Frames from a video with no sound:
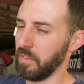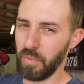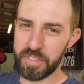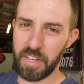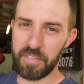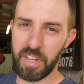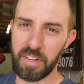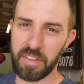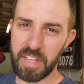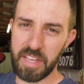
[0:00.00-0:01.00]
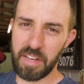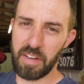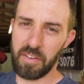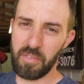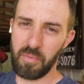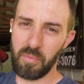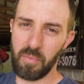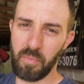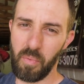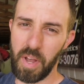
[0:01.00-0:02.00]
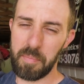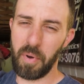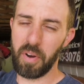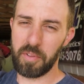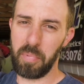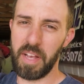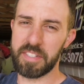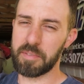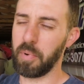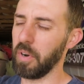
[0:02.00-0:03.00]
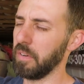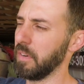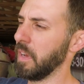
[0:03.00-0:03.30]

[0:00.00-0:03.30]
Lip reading: once I've done the white part, the plastic part.